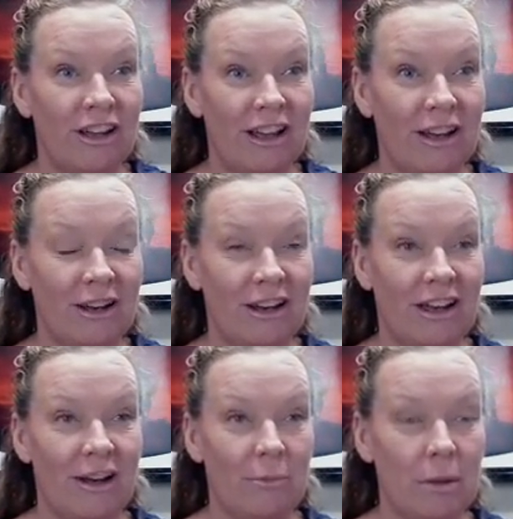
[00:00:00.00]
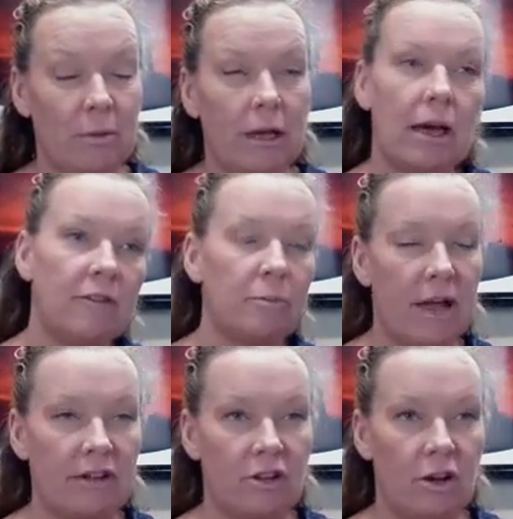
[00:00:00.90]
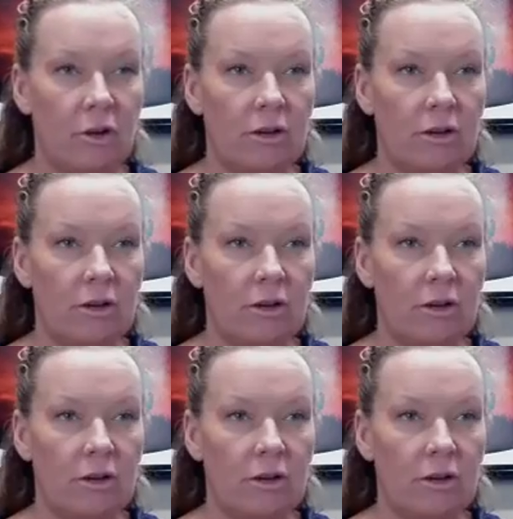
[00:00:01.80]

And people are like, I've plateaued.